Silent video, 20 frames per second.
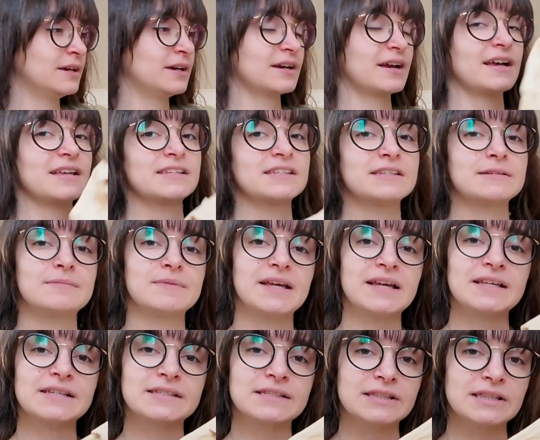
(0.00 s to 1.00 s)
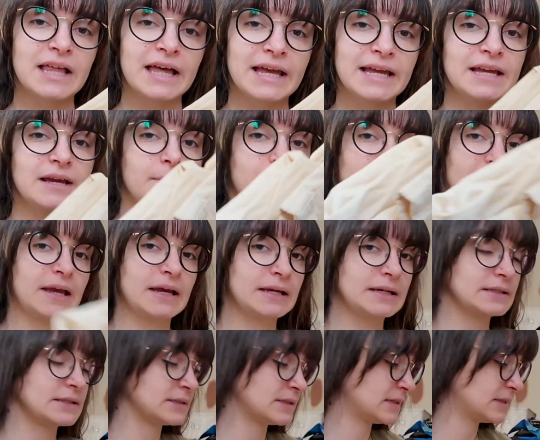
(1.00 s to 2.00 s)
Got some nice light
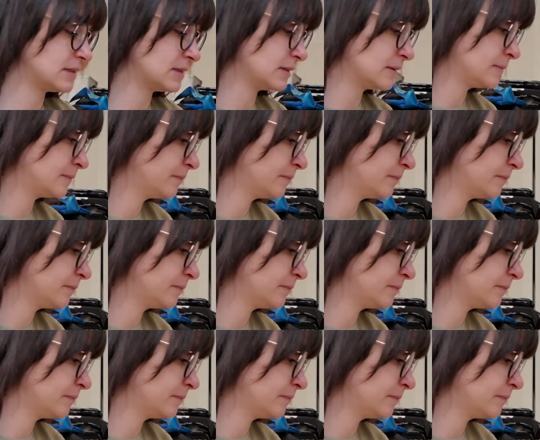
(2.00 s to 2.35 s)
pants.